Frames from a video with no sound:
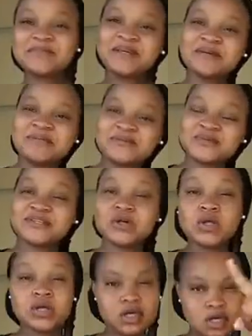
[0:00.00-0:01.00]
My name is
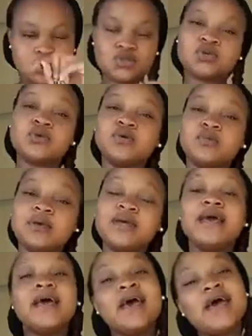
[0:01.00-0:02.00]
Rachel, in case you don't know
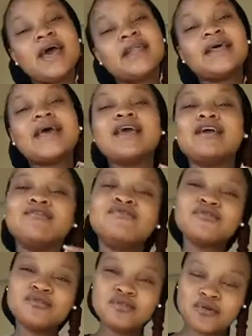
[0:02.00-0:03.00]
me. And if
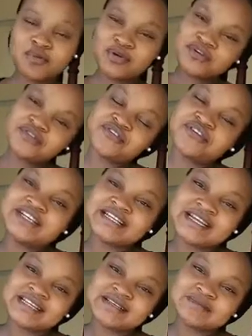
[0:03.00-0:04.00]
you know me, or if you're a
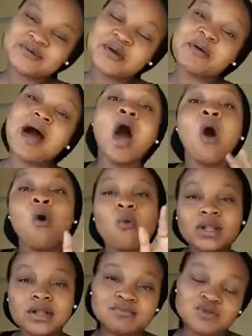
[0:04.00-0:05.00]
returning subscriber,
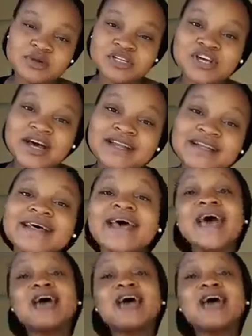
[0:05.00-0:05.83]
welcome to my channel.